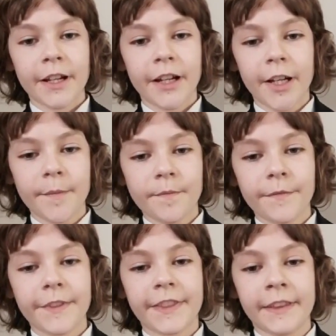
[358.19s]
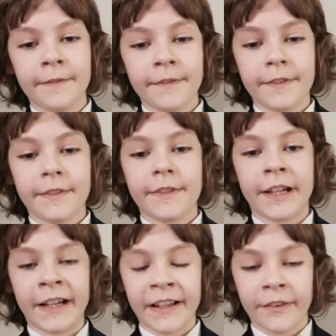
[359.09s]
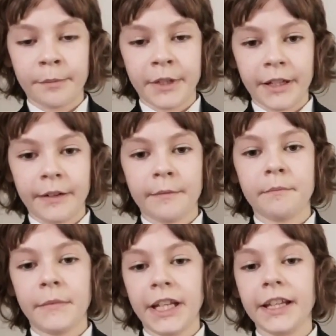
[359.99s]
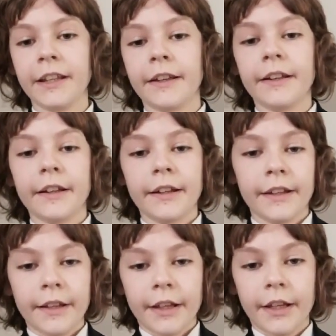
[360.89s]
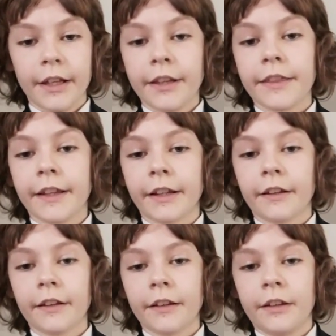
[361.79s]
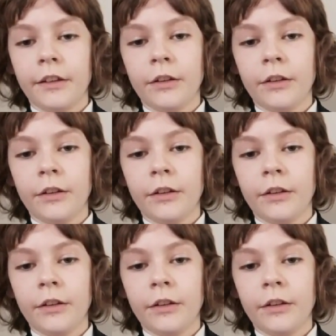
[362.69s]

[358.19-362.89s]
That has been me. Thank